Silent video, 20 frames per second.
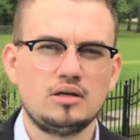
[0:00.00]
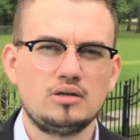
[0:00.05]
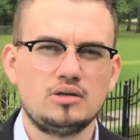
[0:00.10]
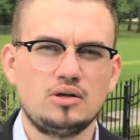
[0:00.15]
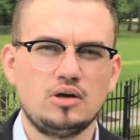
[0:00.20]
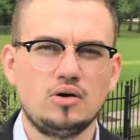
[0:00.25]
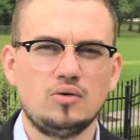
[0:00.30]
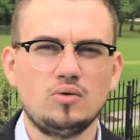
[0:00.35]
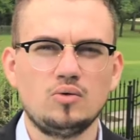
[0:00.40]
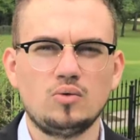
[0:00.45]

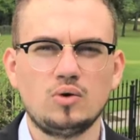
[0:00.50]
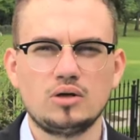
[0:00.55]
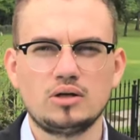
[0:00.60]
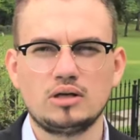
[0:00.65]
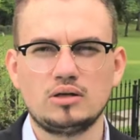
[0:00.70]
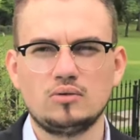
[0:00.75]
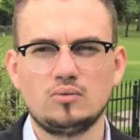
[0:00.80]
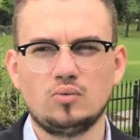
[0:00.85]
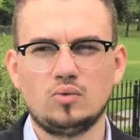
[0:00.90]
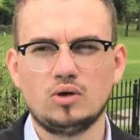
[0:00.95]
Know what
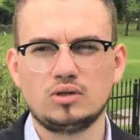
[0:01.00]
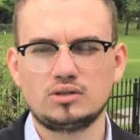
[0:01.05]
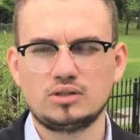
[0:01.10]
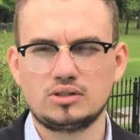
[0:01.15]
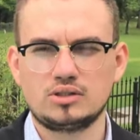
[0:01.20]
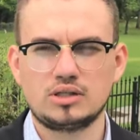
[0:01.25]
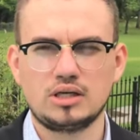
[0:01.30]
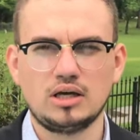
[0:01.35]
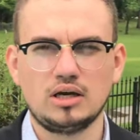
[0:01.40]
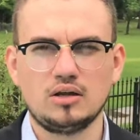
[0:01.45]
what to
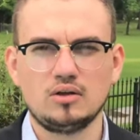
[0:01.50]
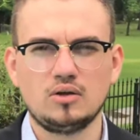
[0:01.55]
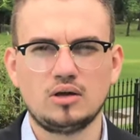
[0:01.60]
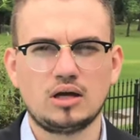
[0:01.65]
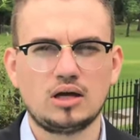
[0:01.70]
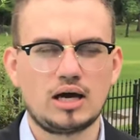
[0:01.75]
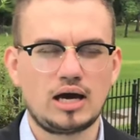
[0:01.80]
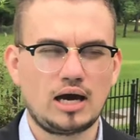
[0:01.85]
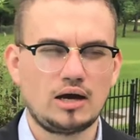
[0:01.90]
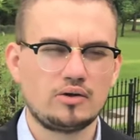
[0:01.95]
sell,
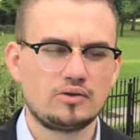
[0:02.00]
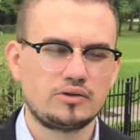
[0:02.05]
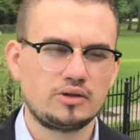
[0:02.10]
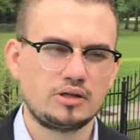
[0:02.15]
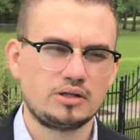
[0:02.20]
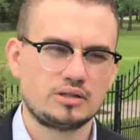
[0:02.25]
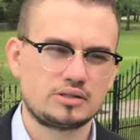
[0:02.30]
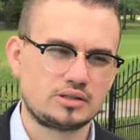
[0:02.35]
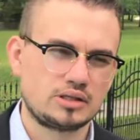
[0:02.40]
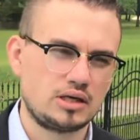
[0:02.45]
how
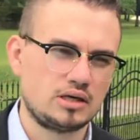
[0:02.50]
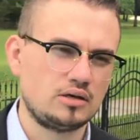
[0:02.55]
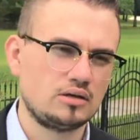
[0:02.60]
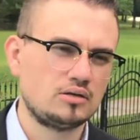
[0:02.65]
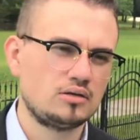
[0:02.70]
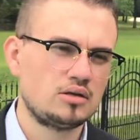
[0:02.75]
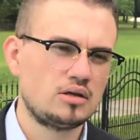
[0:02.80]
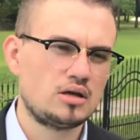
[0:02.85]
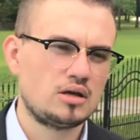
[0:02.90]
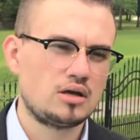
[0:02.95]
things
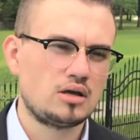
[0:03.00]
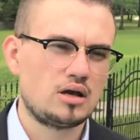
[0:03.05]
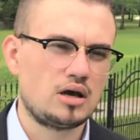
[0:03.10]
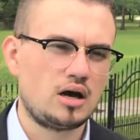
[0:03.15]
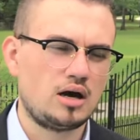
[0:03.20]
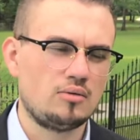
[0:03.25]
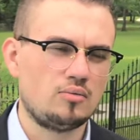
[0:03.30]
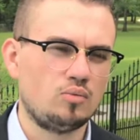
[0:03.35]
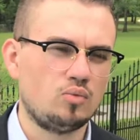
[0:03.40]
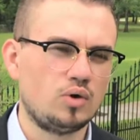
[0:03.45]
sell,
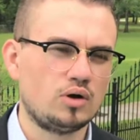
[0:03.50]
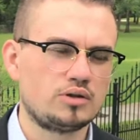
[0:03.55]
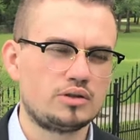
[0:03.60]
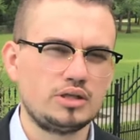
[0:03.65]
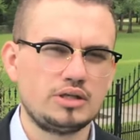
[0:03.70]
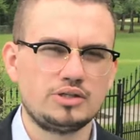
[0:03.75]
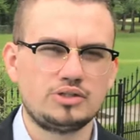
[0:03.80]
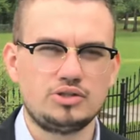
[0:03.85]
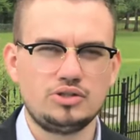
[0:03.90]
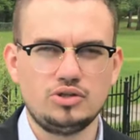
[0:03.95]
um, what
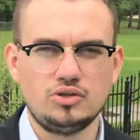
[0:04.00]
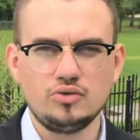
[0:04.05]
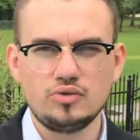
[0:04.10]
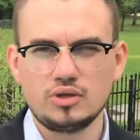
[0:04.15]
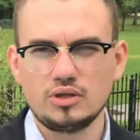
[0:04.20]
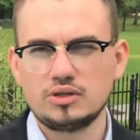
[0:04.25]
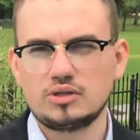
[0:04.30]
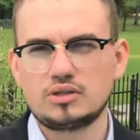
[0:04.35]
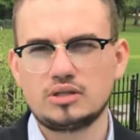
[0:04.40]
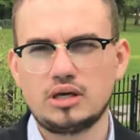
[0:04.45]
things you
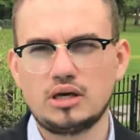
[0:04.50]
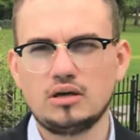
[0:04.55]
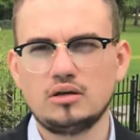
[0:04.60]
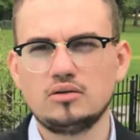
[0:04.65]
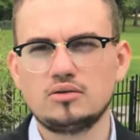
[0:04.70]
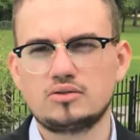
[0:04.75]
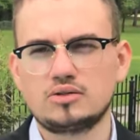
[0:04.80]
can sell.